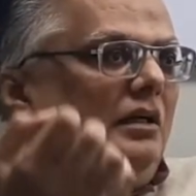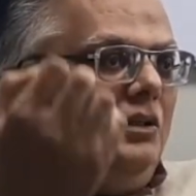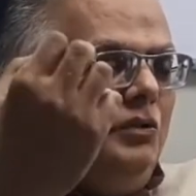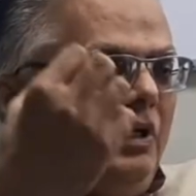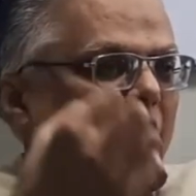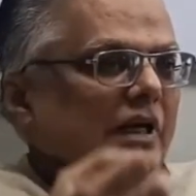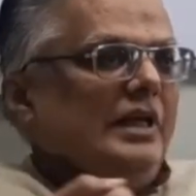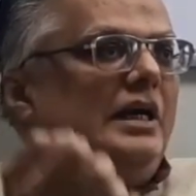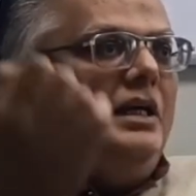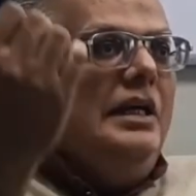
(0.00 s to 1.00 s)
You are
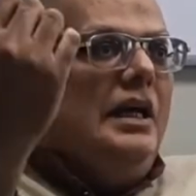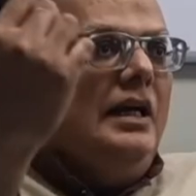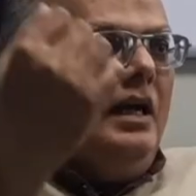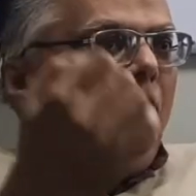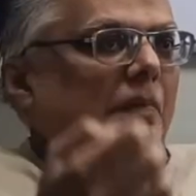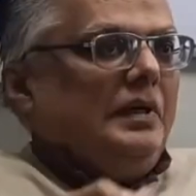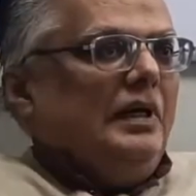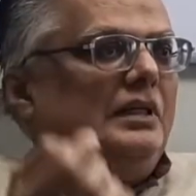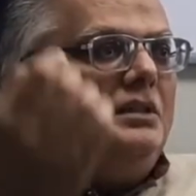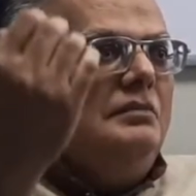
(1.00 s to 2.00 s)
creating a capitalist